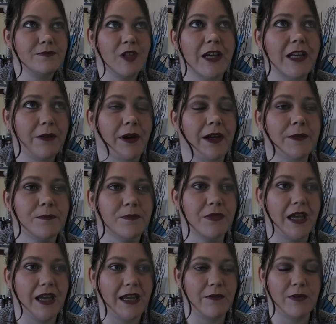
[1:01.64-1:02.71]
anyway,
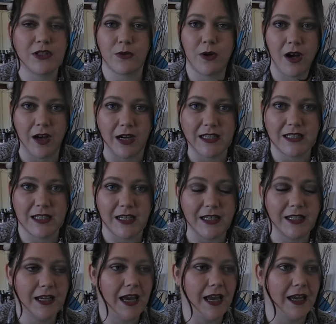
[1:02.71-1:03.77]
they went to a high
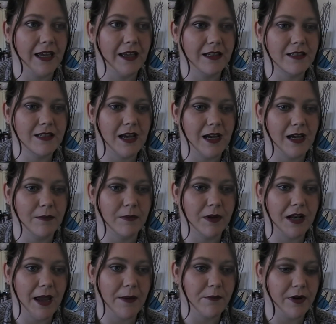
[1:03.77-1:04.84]
tea, and
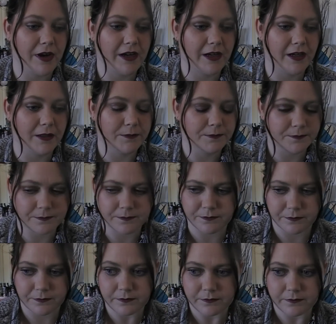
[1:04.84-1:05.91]
Glamraider,
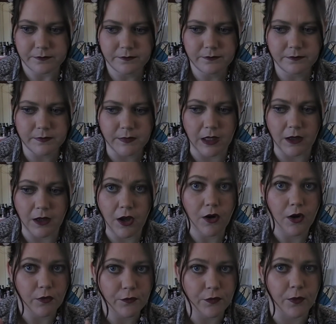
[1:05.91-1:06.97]

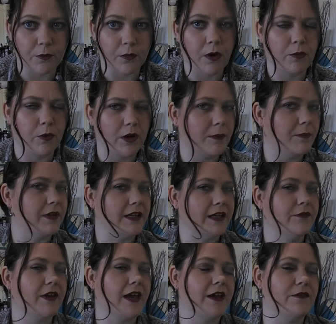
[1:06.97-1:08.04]
from what I
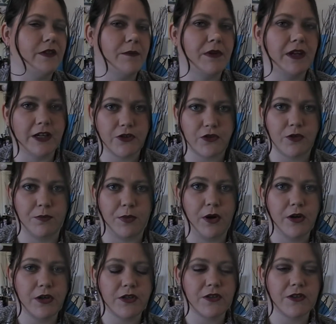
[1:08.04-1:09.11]
believe, gave them an extra
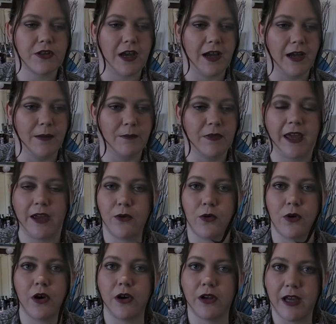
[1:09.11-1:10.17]
box. They all
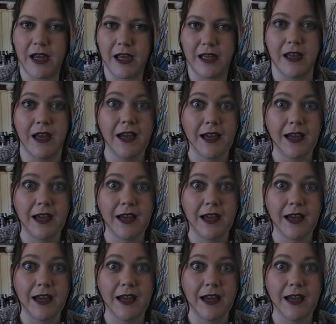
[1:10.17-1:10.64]
got a